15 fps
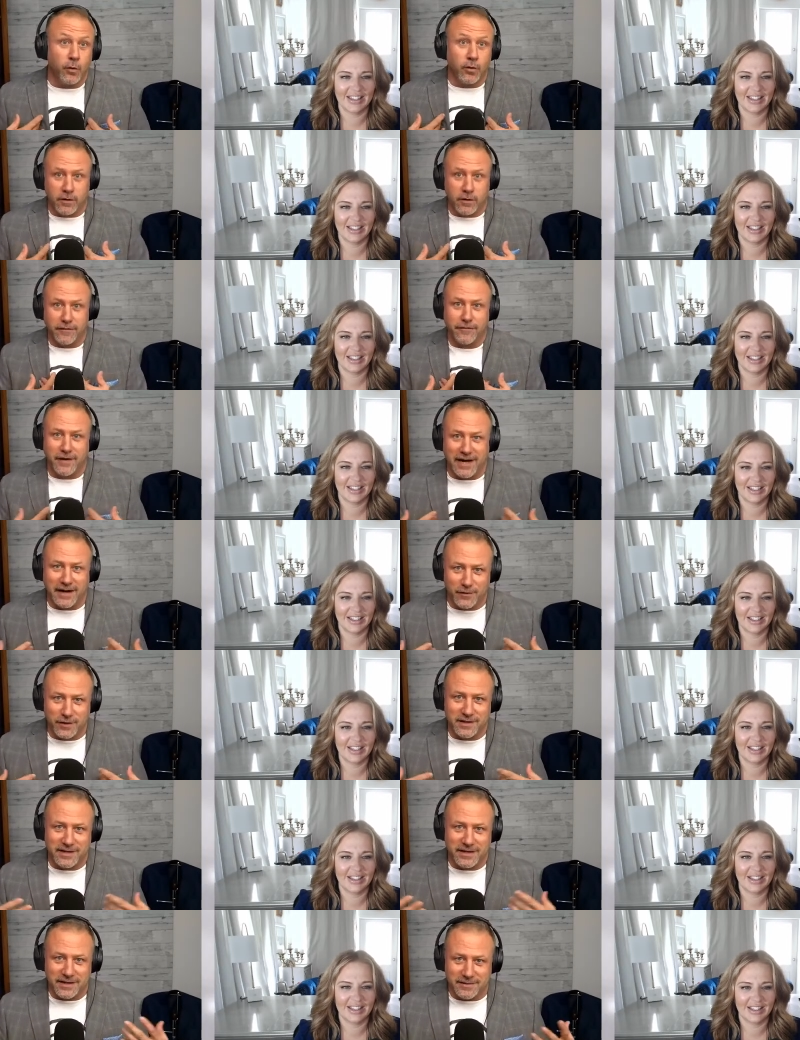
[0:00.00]
Speaker 1: or five, really.
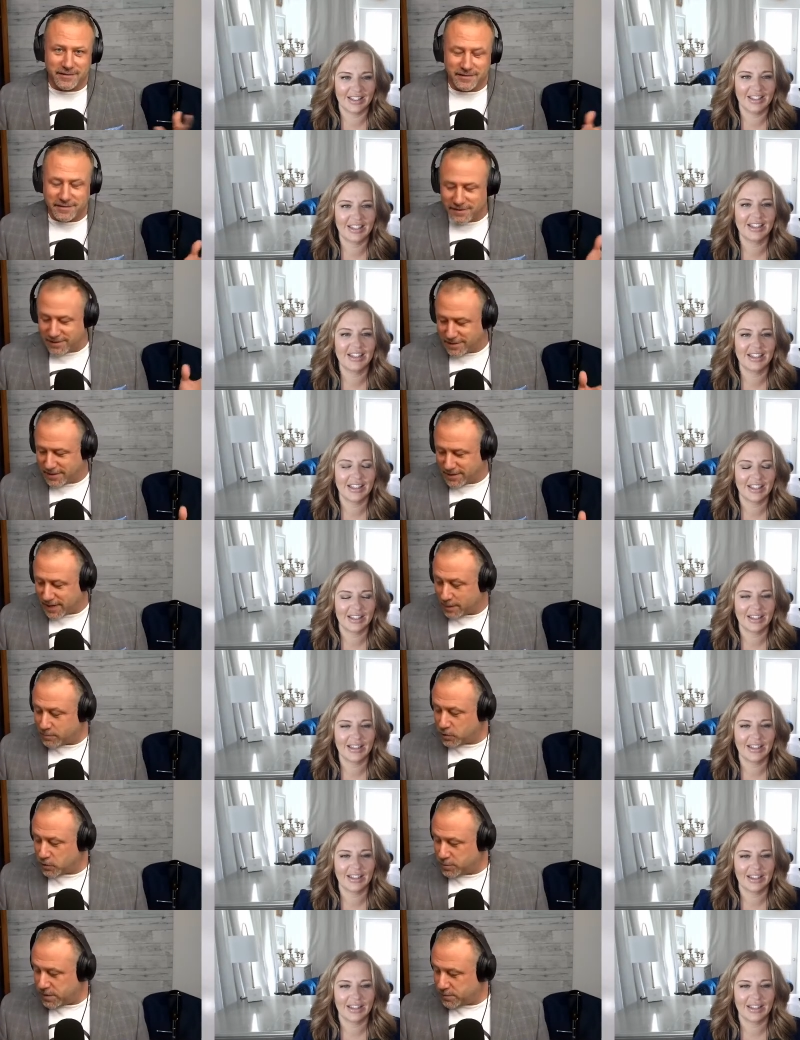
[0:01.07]
And uh, I blow
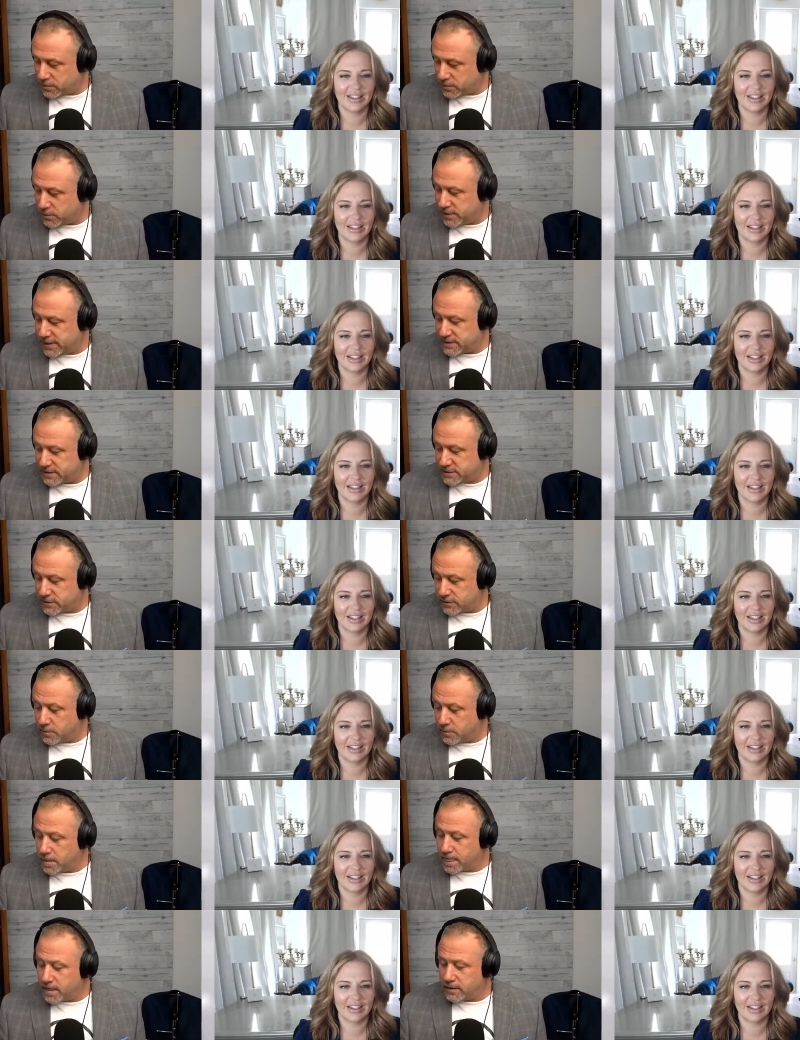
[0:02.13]
people away. So
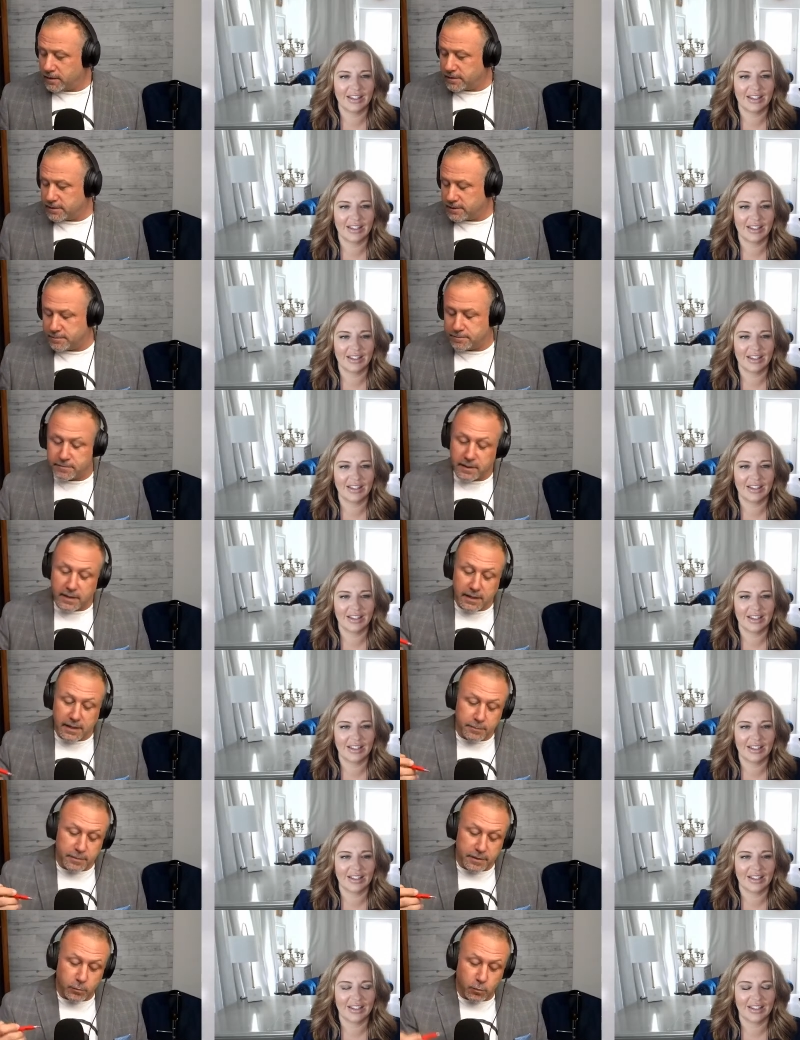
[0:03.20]
uh,
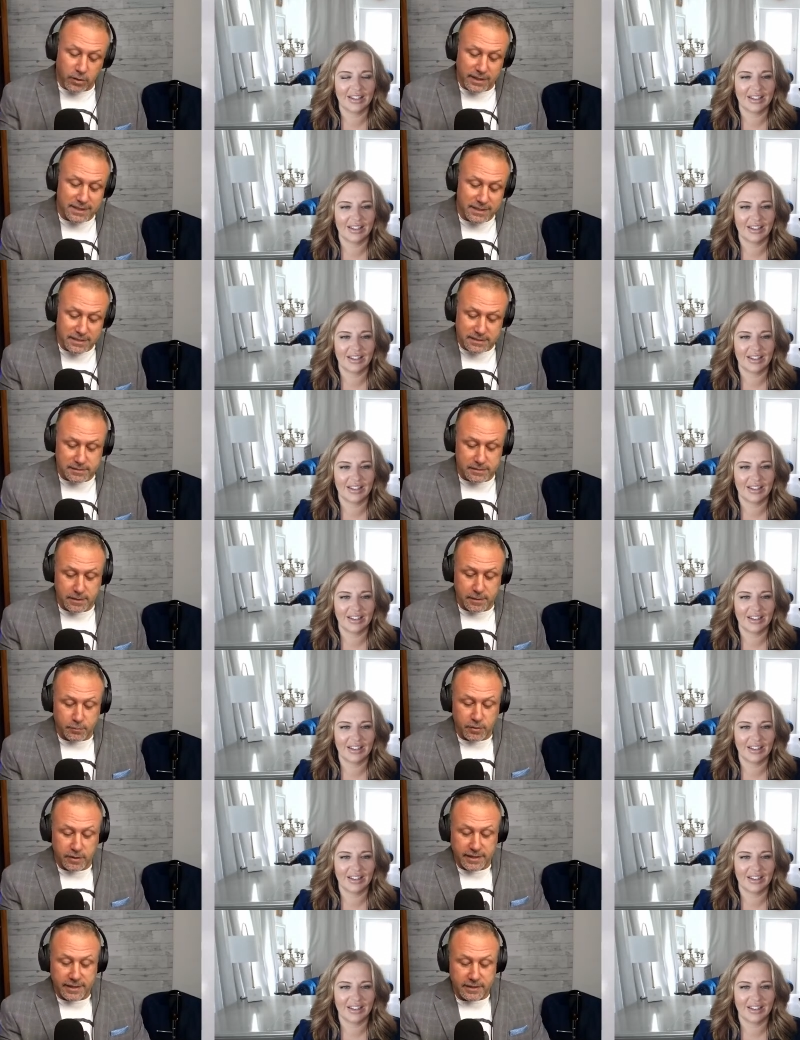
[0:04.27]
but what is a
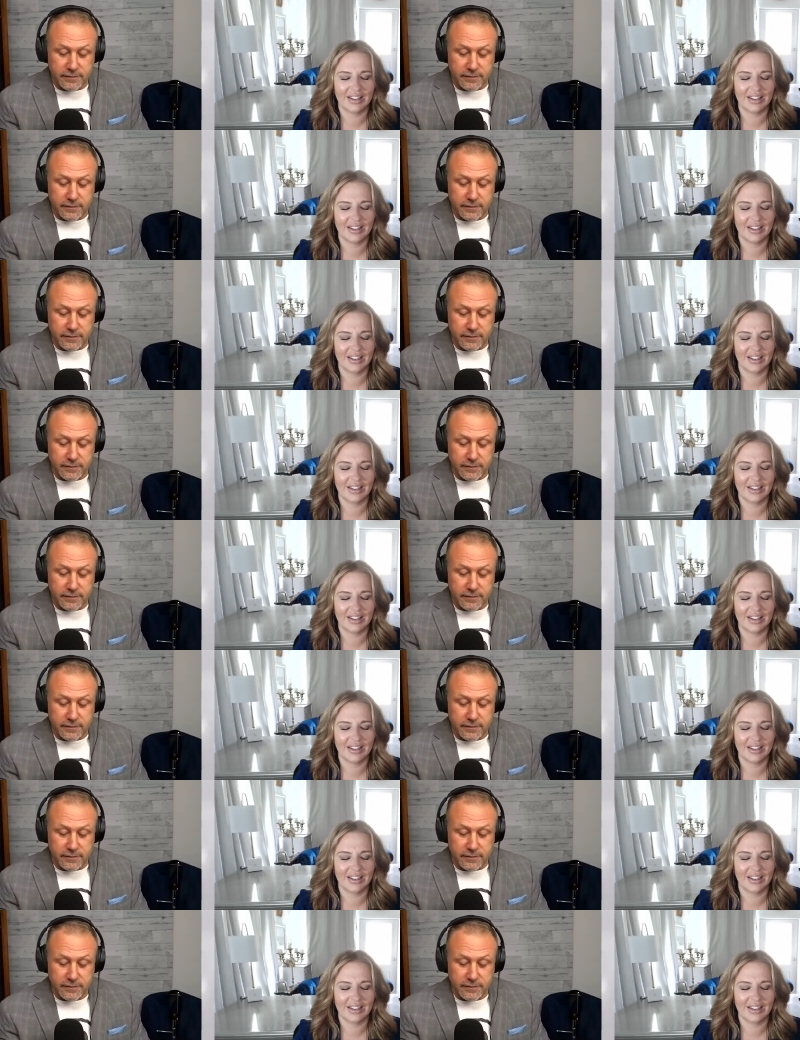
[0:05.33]
predictive